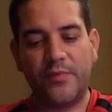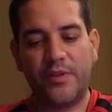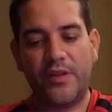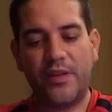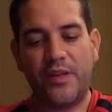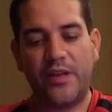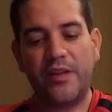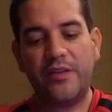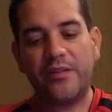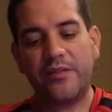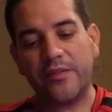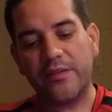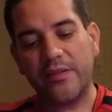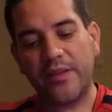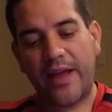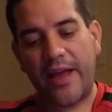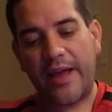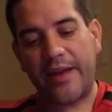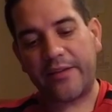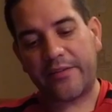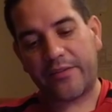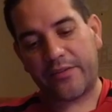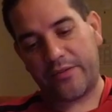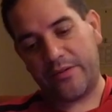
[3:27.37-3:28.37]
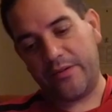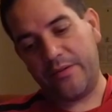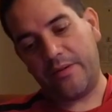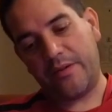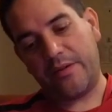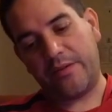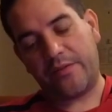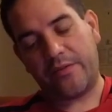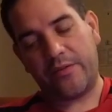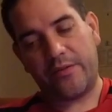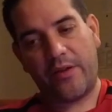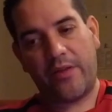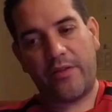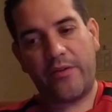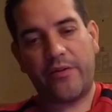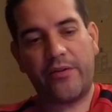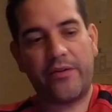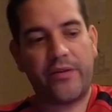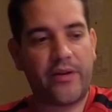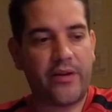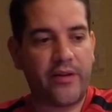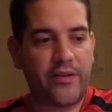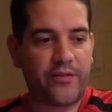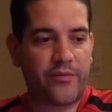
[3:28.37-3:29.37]
the Intel Edison is another
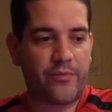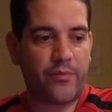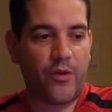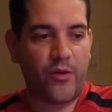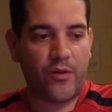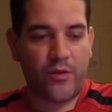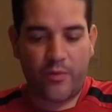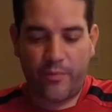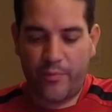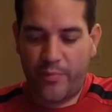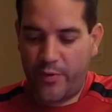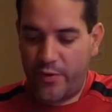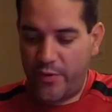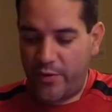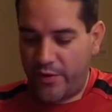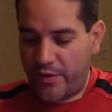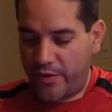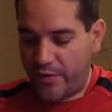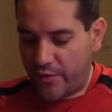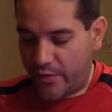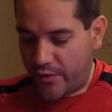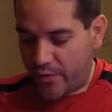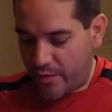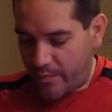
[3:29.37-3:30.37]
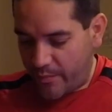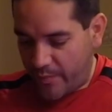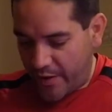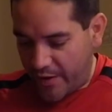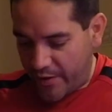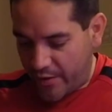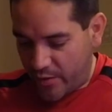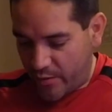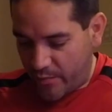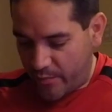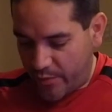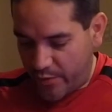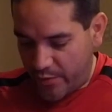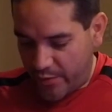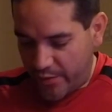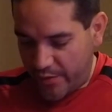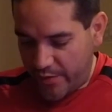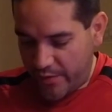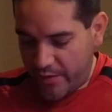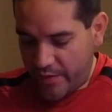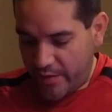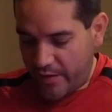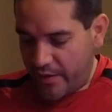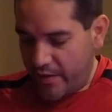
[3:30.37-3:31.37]
small computer or companion computer.
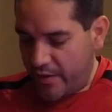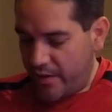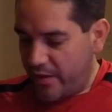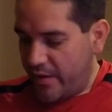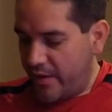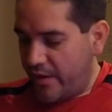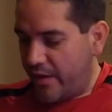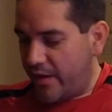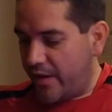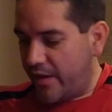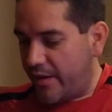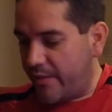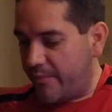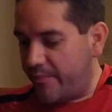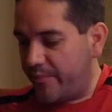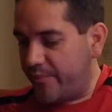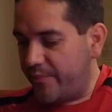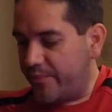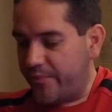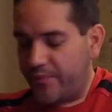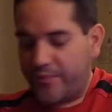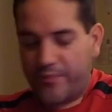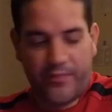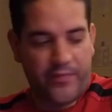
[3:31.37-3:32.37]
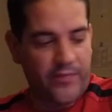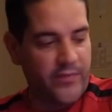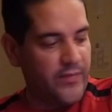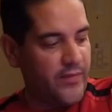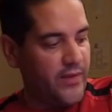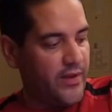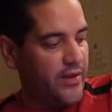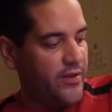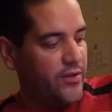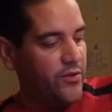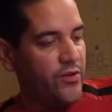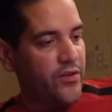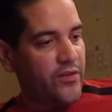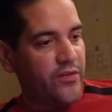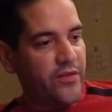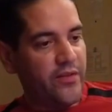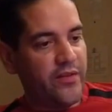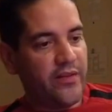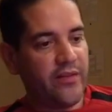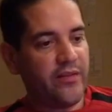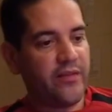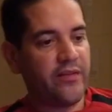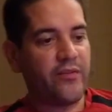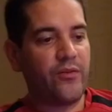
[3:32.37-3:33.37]
Um, and you can see
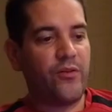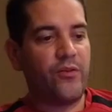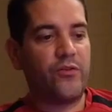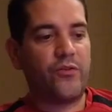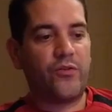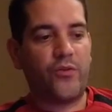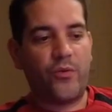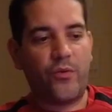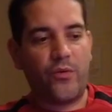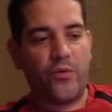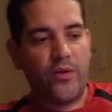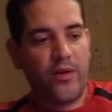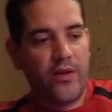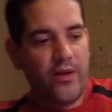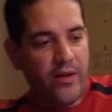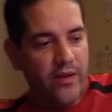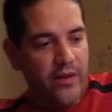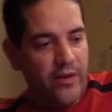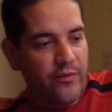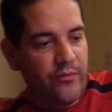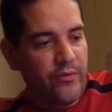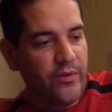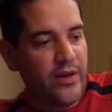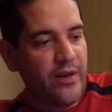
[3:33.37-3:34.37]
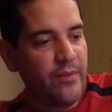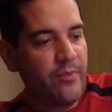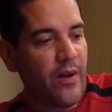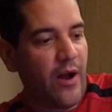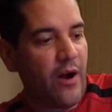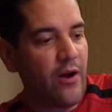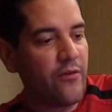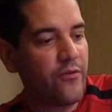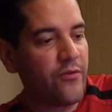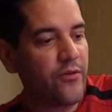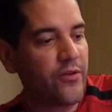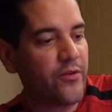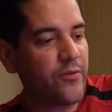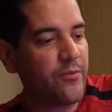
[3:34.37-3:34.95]
this is also really powerful.